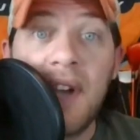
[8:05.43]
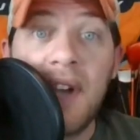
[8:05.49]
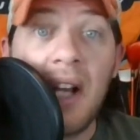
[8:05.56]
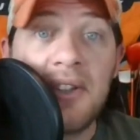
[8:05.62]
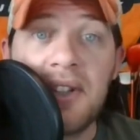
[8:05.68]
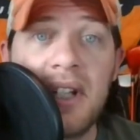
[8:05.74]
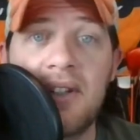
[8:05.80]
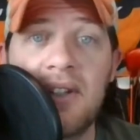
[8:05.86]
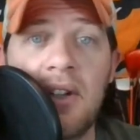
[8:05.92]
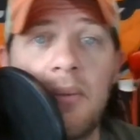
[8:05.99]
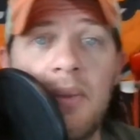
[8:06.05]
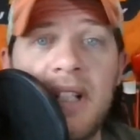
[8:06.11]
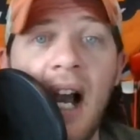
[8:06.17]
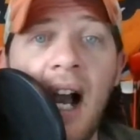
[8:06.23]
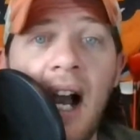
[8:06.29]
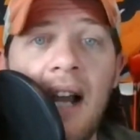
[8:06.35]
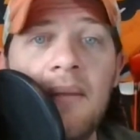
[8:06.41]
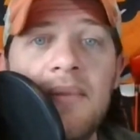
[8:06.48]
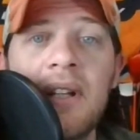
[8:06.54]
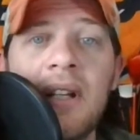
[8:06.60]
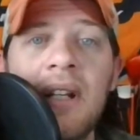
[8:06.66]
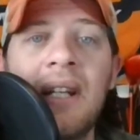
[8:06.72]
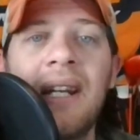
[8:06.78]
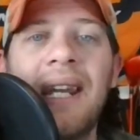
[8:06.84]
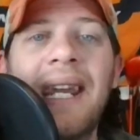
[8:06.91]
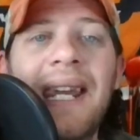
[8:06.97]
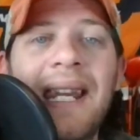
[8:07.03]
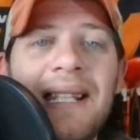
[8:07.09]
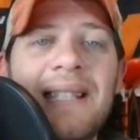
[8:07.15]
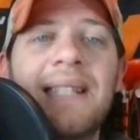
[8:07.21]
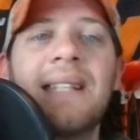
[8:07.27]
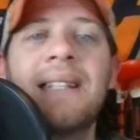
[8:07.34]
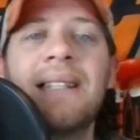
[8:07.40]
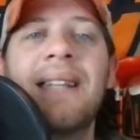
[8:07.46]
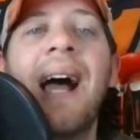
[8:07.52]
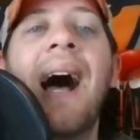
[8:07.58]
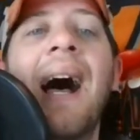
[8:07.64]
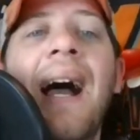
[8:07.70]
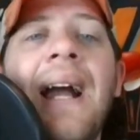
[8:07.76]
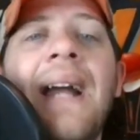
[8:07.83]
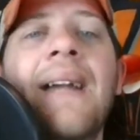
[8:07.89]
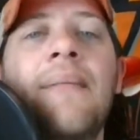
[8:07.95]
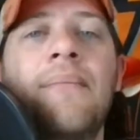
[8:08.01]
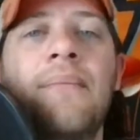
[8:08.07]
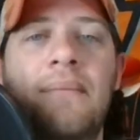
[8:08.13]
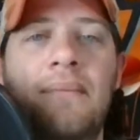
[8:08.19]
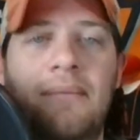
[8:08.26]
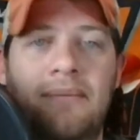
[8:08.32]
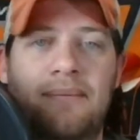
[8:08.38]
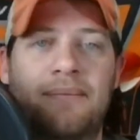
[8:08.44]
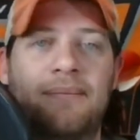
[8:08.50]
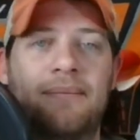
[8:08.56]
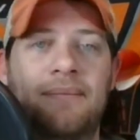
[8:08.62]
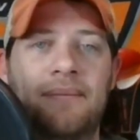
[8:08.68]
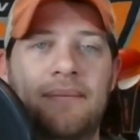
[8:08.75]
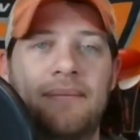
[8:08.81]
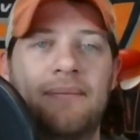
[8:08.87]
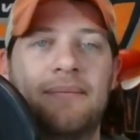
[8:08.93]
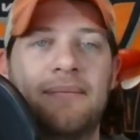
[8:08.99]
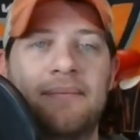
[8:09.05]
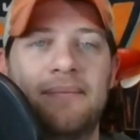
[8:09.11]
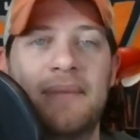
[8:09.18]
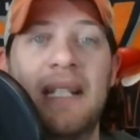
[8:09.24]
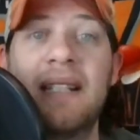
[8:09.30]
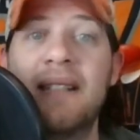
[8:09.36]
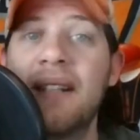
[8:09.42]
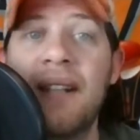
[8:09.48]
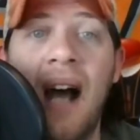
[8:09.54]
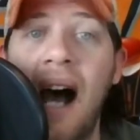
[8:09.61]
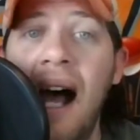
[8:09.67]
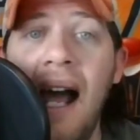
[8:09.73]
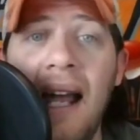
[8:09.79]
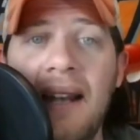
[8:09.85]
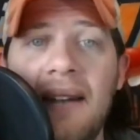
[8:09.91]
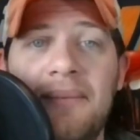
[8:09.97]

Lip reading: touched it so many times. It's time. Is it not?